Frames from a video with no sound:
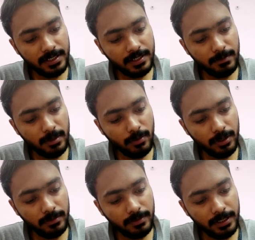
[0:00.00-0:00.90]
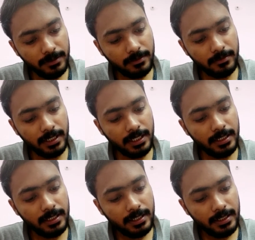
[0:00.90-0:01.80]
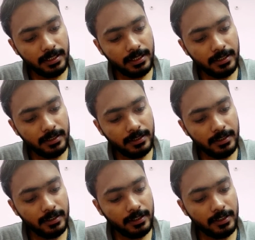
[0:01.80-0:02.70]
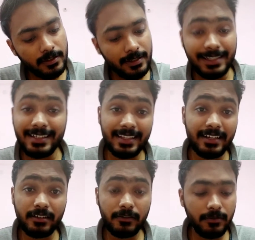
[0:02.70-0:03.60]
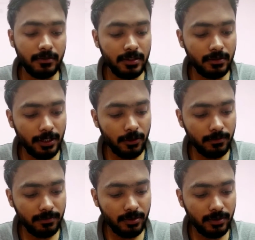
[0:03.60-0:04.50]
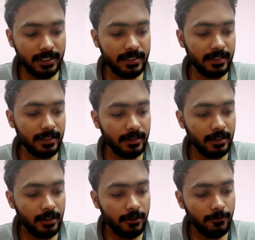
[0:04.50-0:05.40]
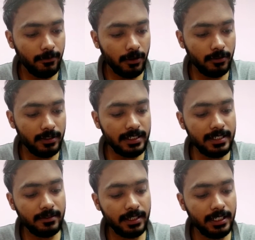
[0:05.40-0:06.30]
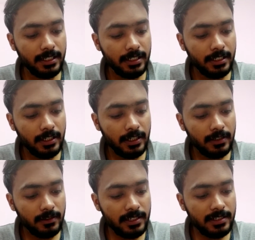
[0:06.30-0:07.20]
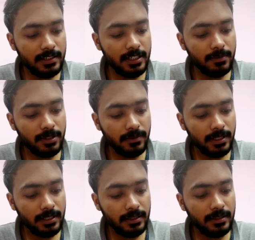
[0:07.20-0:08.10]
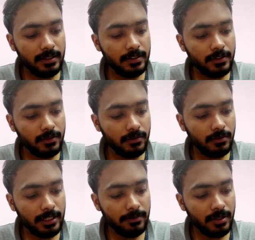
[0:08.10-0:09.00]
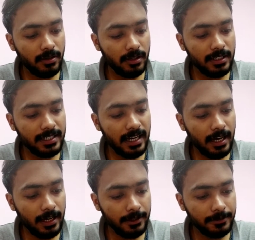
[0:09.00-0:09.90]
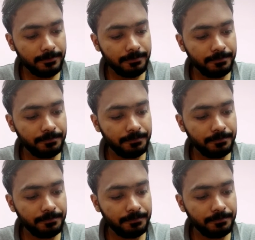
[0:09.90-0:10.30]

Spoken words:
This is my body B, right? So it's a central force, so I hope you guys can follow this, right? The distance between these two, let me call it R.